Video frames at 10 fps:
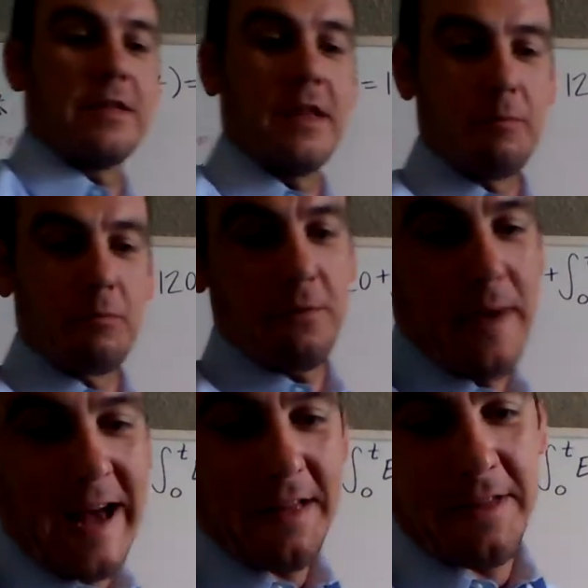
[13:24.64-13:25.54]
the number of
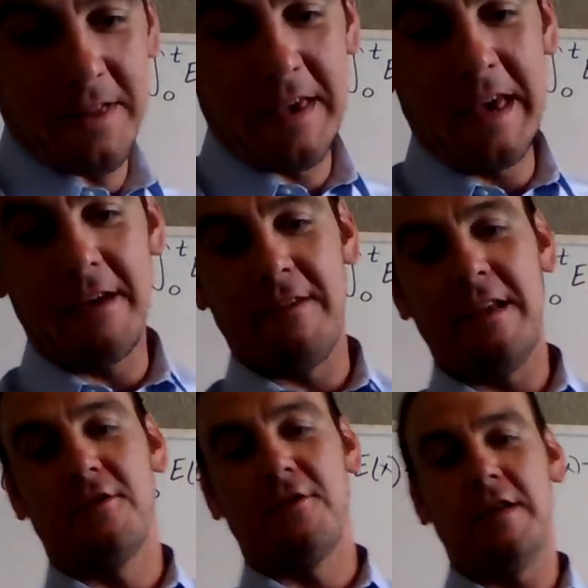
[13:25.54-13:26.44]
bats in the cave
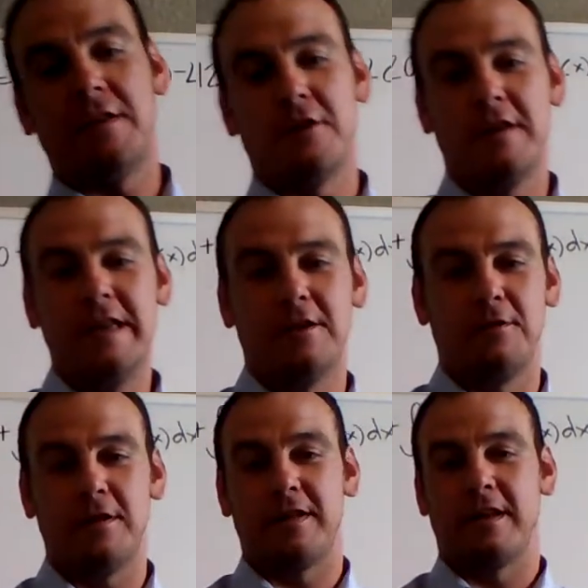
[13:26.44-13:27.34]
increasing or
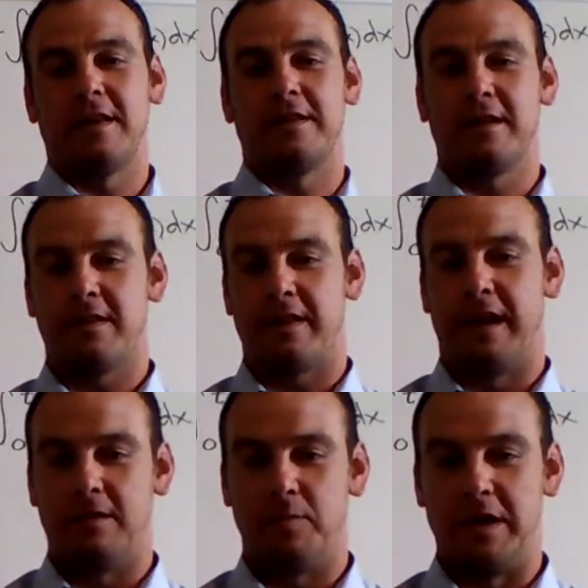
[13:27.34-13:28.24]
decreasing at
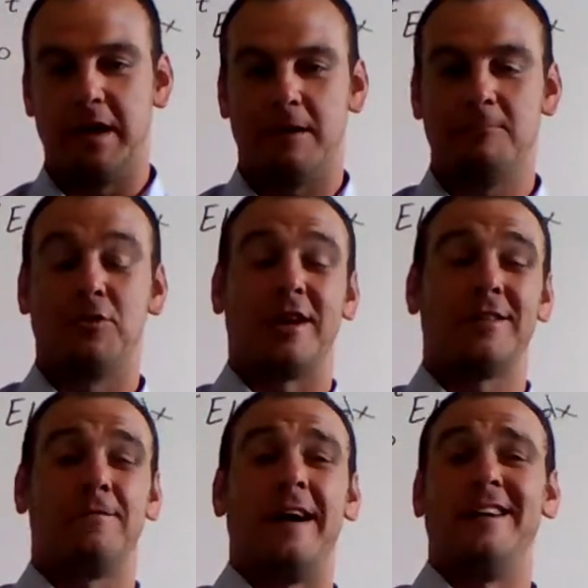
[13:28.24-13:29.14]
6:10 p.m.?
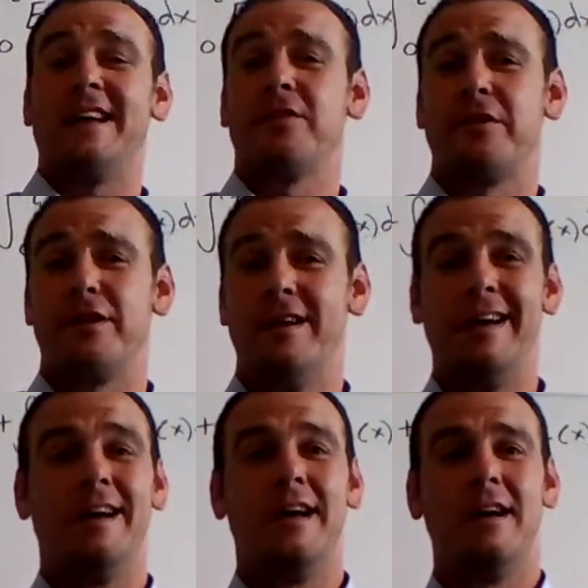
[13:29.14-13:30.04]
Justify your answer.
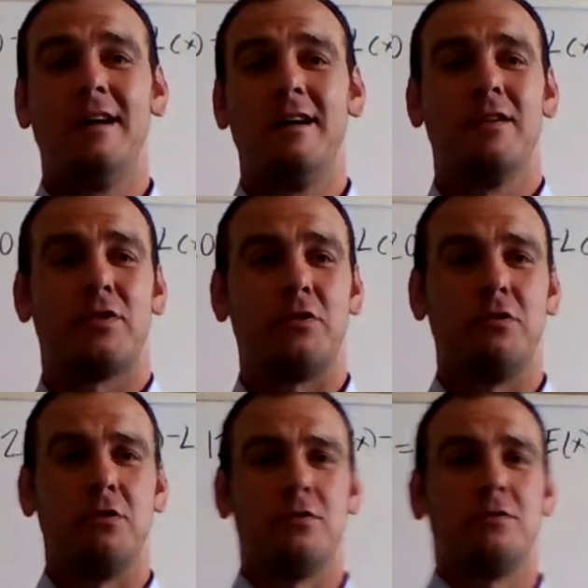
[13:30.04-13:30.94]

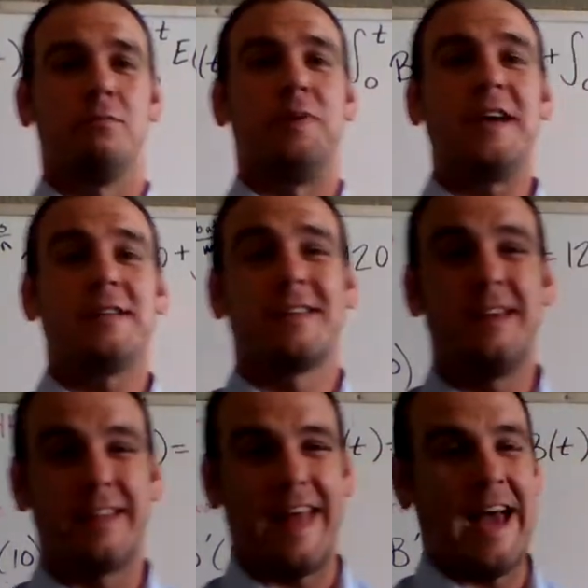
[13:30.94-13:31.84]
So basically
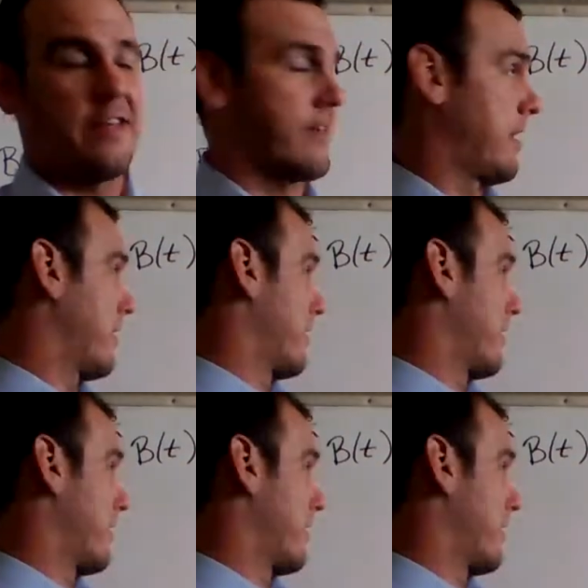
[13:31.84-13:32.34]
it's asking the